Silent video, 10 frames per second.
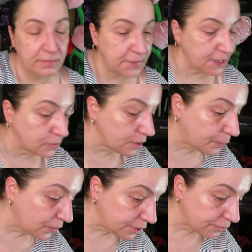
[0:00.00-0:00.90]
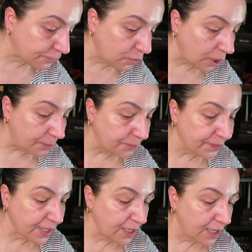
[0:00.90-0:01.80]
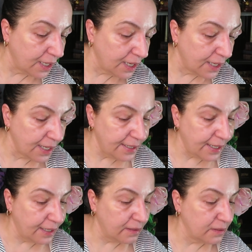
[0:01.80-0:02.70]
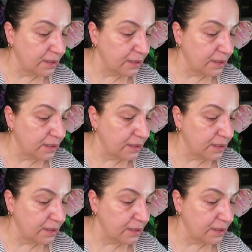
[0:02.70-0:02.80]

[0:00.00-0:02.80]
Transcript: that's what the points are for. Now,